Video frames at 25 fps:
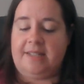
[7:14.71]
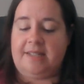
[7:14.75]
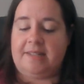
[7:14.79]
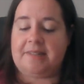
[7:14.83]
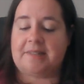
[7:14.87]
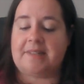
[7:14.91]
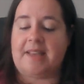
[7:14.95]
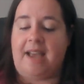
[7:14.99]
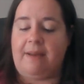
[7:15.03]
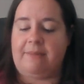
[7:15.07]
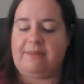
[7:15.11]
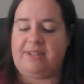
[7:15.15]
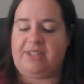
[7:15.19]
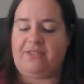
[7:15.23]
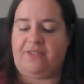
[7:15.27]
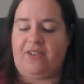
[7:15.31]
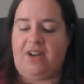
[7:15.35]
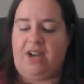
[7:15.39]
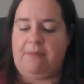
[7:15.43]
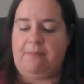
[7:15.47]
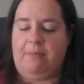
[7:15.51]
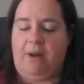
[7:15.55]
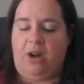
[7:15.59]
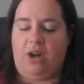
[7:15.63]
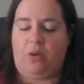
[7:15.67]
Scott was
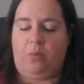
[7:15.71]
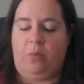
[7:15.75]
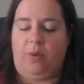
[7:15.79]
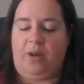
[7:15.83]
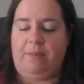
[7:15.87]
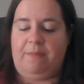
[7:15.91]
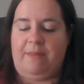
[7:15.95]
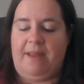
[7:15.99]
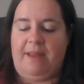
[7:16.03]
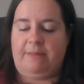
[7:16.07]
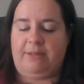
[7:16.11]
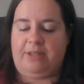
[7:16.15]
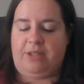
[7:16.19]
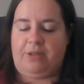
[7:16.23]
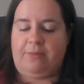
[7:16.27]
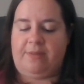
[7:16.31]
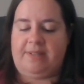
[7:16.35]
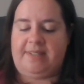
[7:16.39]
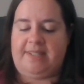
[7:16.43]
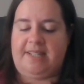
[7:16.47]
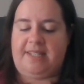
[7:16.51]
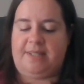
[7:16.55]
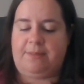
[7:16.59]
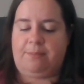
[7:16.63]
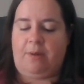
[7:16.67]
afraid Mark wouldn't be able to
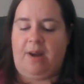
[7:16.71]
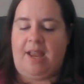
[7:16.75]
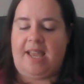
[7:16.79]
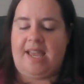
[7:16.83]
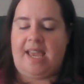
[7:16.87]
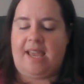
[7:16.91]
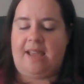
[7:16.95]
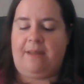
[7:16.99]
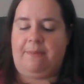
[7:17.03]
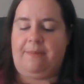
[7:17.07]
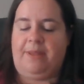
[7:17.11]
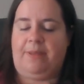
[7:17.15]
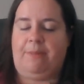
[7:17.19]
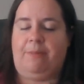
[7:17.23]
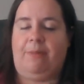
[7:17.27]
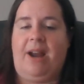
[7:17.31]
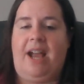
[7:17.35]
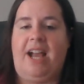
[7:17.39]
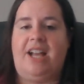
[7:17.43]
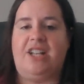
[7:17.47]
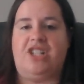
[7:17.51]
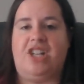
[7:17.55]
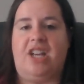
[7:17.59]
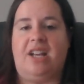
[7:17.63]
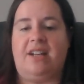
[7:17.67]
resist bragging about the
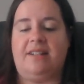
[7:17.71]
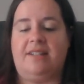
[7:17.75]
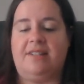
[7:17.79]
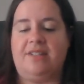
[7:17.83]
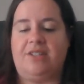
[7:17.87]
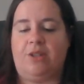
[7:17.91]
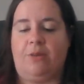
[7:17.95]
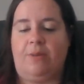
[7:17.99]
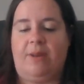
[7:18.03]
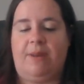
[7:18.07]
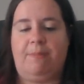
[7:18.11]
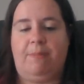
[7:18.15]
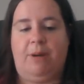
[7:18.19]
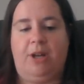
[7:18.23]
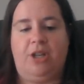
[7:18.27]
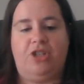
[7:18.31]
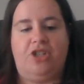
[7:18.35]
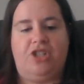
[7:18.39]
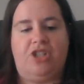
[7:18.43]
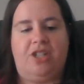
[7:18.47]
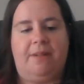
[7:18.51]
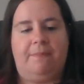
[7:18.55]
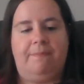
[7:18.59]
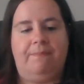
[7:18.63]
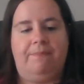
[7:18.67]
project, so he
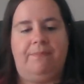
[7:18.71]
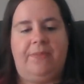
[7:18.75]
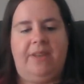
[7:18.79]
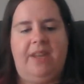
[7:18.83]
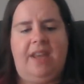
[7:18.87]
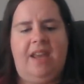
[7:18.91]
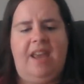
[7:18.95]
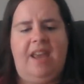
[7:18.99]
punched him.